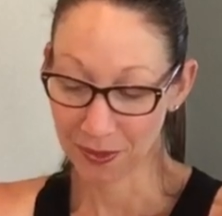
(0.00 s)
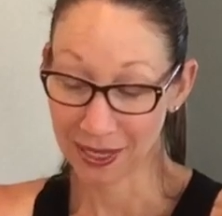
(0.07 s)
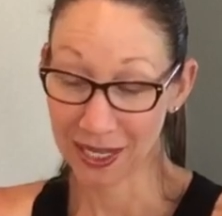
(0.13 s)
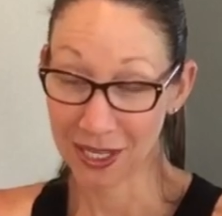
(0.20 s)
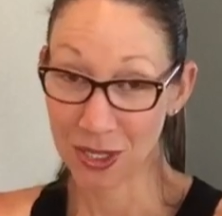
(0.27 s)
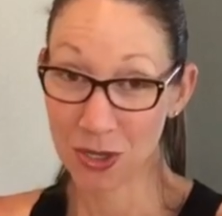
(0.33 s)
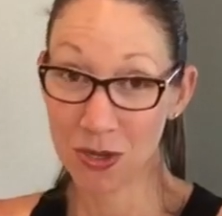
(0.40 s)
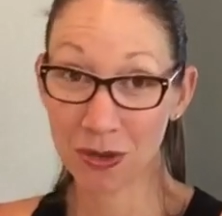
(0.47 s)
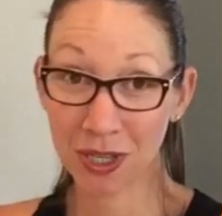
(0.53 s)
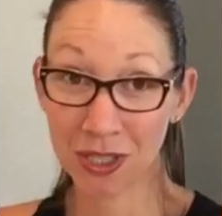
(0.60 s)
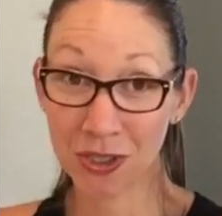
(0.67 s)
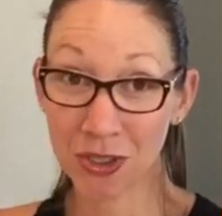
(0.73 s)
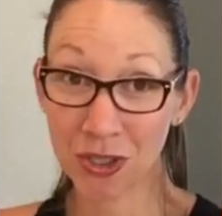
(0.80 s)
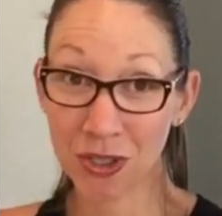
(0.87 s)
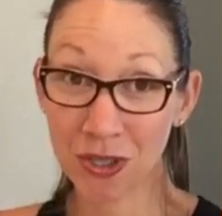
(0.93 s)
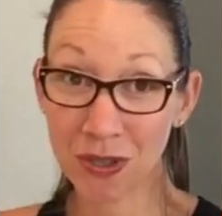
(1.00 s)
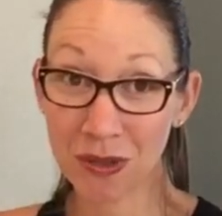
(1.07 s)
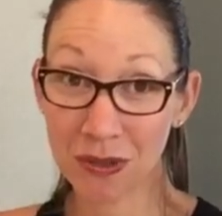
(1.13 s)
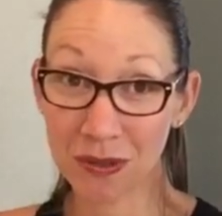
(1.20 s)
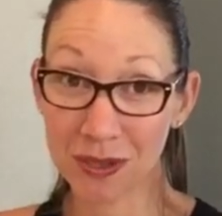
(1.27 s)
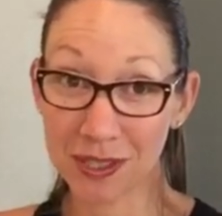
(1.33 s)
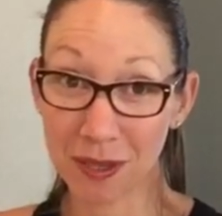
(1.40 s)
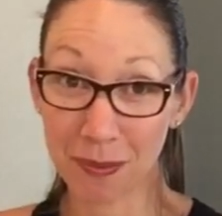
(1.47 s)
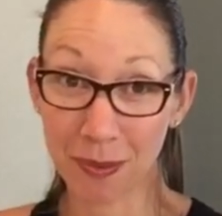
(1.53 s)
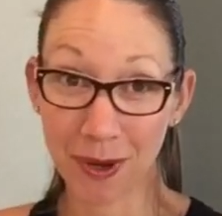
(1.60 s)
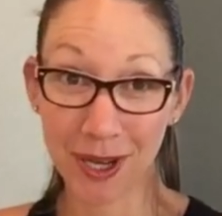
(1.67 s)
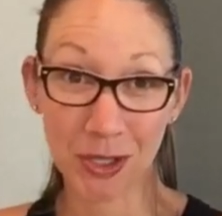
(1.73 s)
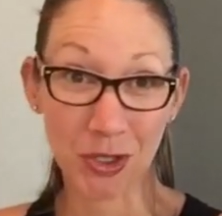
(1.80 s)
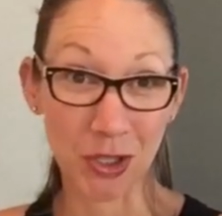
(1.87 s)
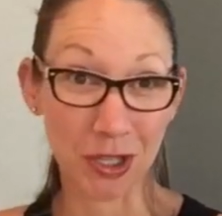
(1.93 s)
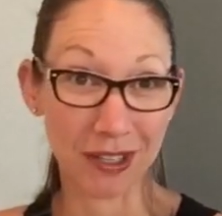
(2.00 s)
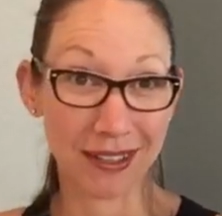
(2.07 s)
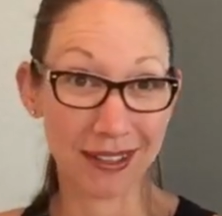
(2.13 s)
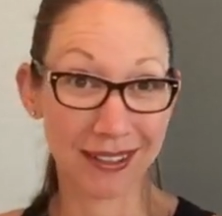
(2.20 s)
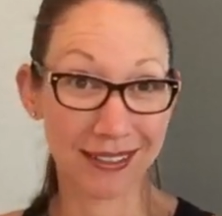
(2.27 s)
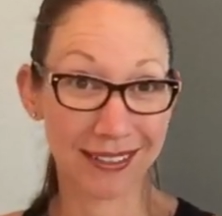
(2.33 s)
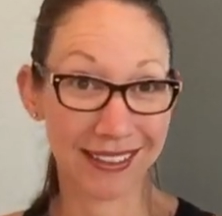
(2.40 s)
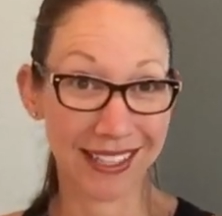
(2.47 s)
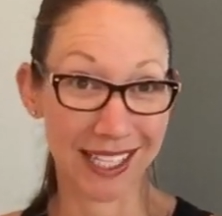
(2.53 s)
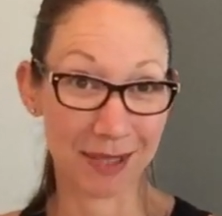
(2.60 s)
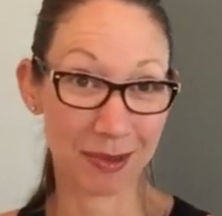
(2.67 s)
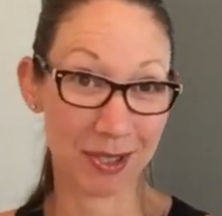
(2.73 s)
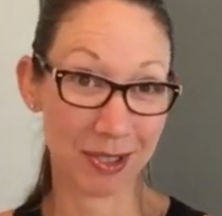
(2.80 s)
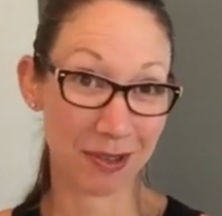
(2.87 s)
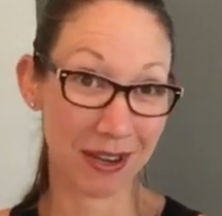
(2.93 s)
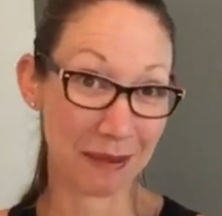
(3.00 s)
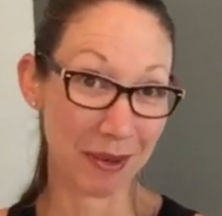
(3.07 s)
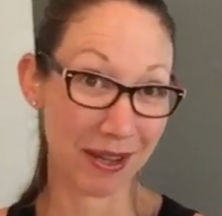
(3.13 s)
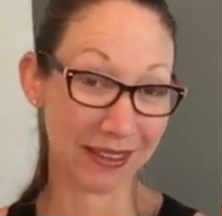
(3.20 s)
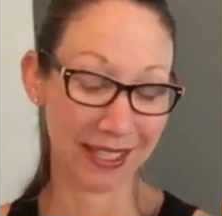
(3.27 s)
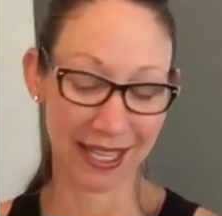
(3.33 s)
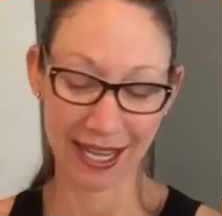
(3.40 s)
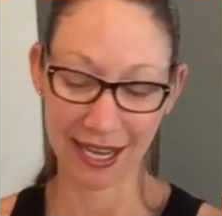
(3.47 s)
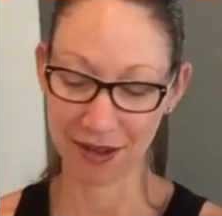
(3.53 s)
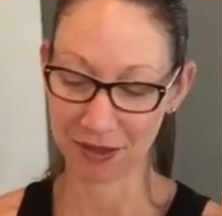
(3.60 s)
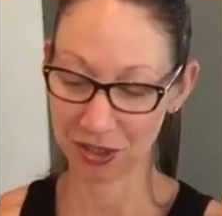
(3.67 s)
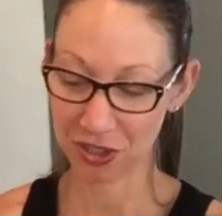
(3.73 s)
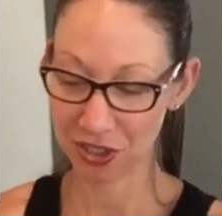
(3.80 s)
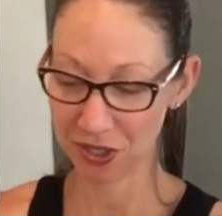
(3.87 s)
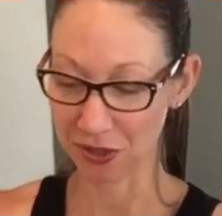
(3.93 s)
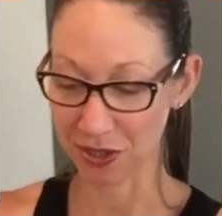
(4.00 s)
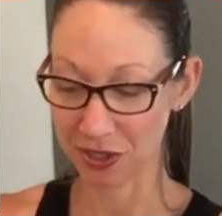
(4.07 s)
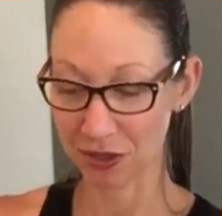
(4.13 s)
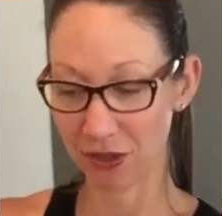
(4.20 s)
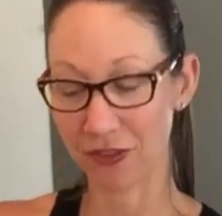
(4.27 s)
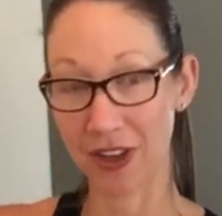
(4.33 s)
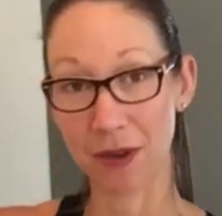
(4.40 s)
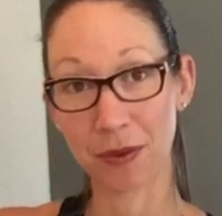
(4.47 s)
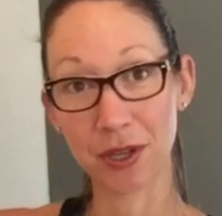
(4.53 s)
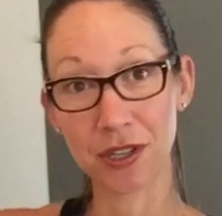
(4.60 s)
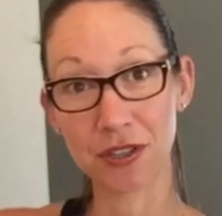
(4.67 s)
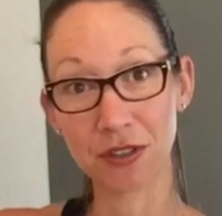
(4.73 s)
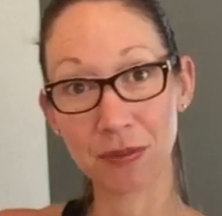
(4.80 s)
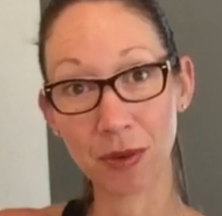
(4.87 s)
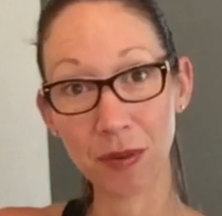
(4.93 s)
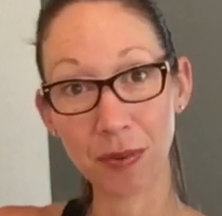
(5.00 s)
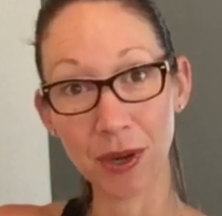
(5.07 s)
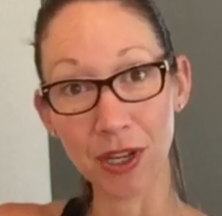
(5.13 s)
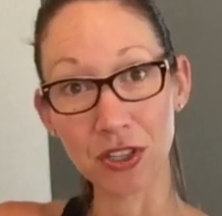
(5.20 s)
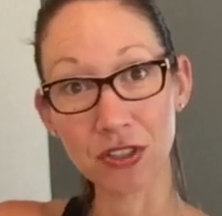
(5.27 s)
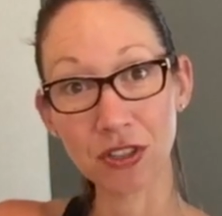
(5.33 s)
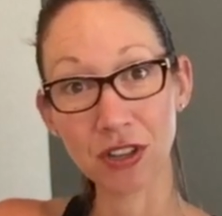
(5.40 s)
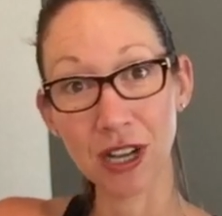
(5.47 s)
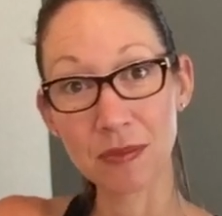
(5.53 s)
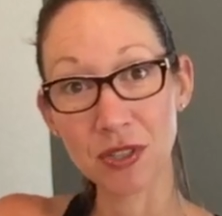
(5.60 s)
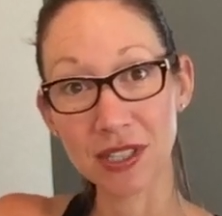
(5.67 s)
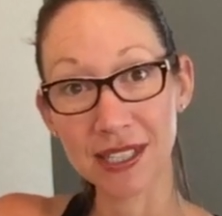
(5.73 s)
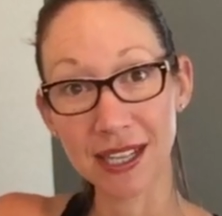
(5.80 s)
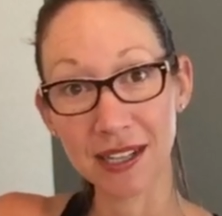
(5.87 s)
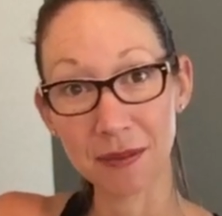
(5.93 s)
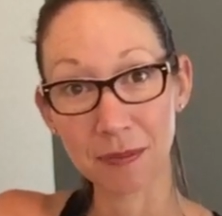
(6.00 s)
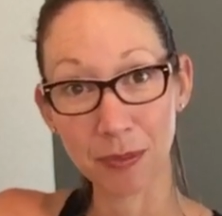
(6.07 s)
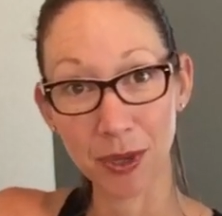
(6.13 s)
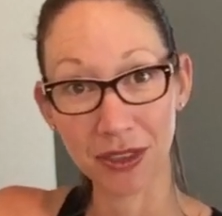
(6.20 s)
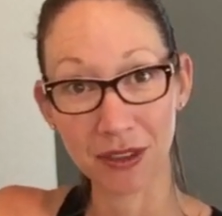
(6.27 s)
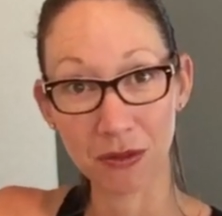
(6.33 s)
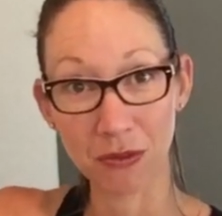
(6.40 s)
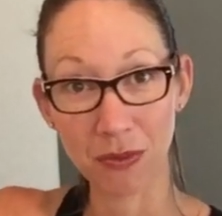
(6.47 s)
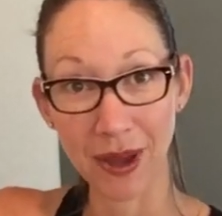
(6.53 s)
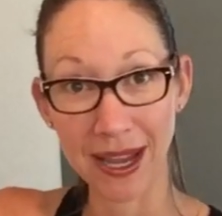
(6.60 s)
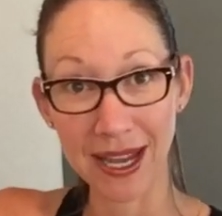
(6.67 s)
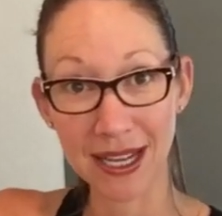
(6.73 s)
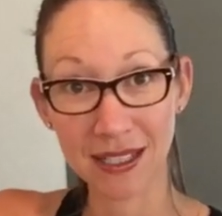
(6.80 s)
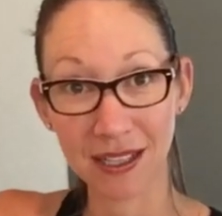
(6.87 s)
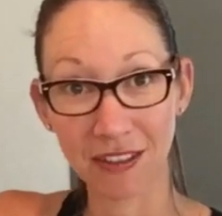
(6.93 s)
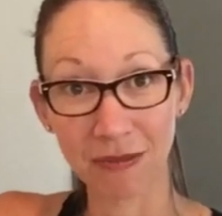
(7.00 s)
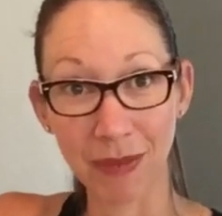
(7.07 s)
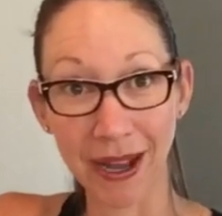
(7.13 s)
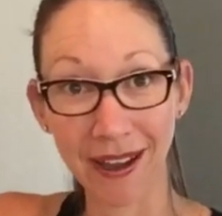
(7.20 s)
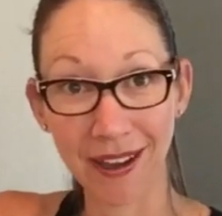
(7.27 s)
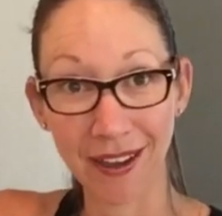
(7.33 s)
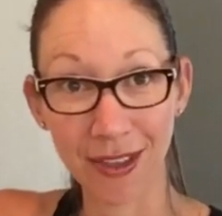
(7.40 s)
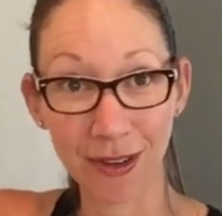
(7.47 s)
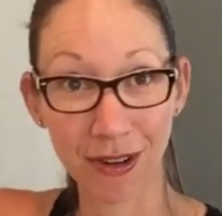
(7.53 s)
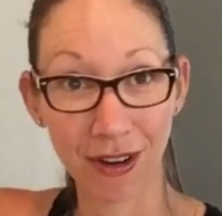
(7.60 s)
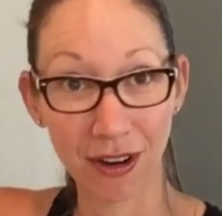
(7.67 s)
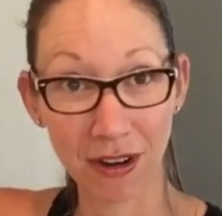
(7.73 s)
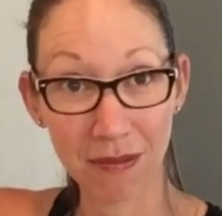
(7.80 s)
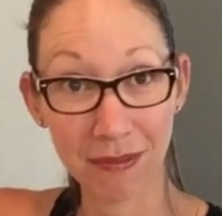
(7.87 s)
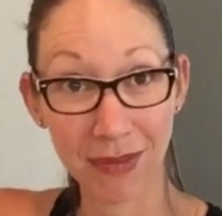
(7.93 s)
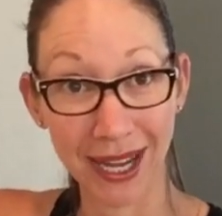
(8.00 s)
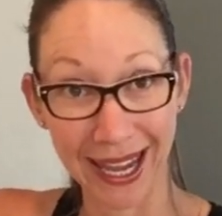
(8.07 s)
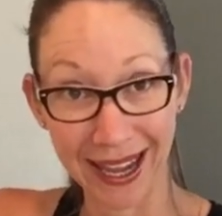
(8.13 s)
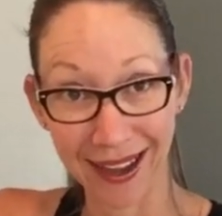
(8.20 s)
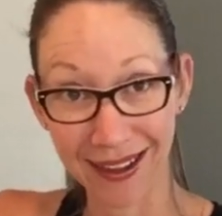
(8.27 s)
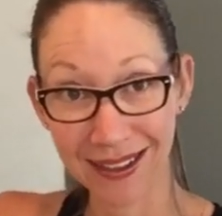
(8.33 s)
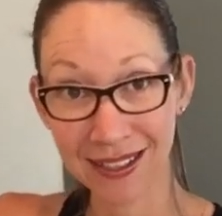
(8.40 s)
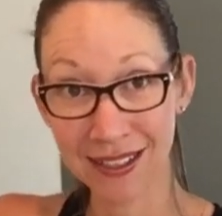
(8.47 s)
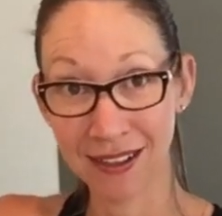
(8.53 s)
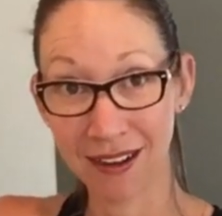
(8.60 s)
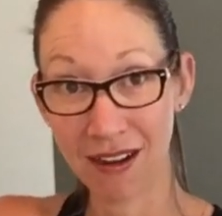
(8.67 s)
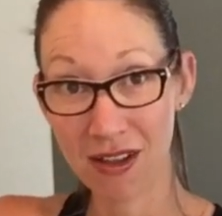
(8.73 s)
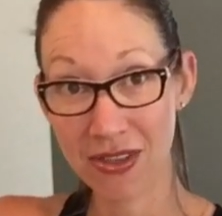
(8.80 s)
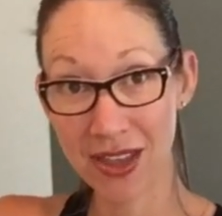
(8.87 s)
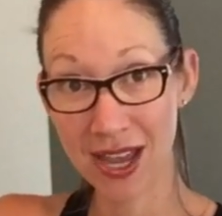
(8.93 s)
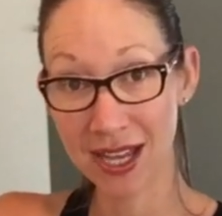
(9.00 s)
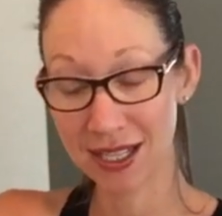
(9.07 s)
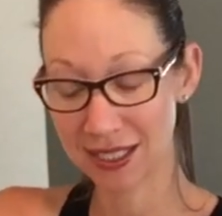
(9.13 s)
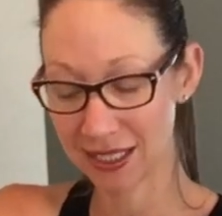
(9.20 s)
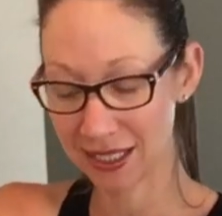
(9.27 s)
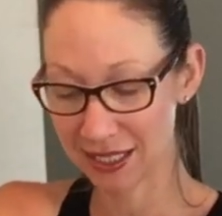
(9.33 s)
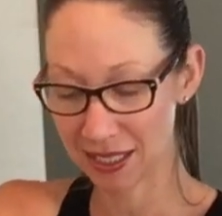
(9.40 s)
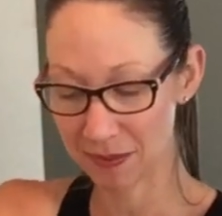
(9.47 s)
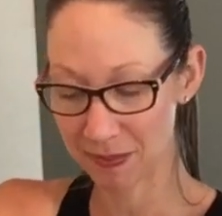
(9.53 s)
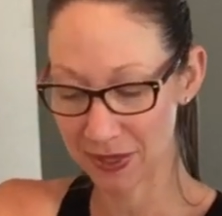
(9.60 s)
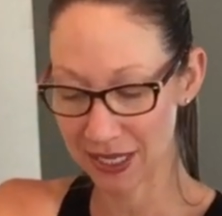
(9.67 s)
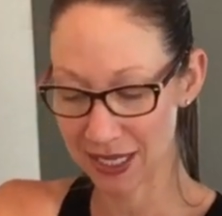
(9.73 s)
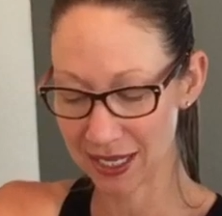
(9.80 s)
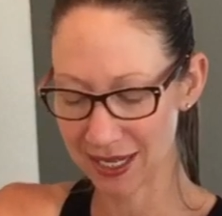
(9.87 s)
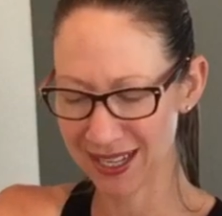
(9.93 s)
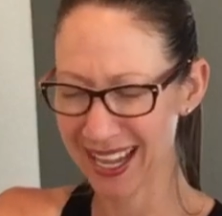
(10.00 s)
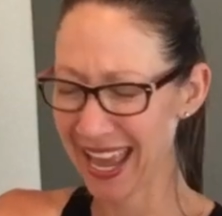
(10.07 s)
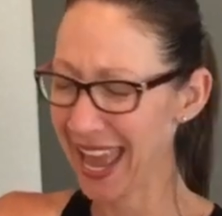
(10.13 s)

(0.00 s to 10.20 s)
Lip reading: And you can choose the pressure. That's what's great about the counter too. So if I wanna do more pressure, I'm just gonna put the weight of my other arm, my hand on that to deepen it.